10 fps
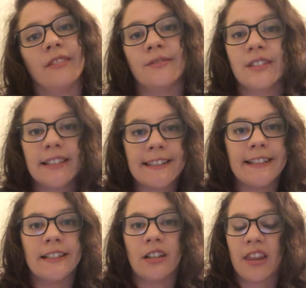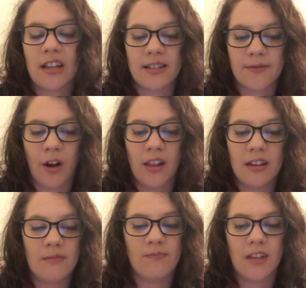I feel like they are. I think it's
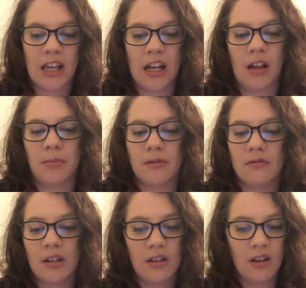finally going to happen.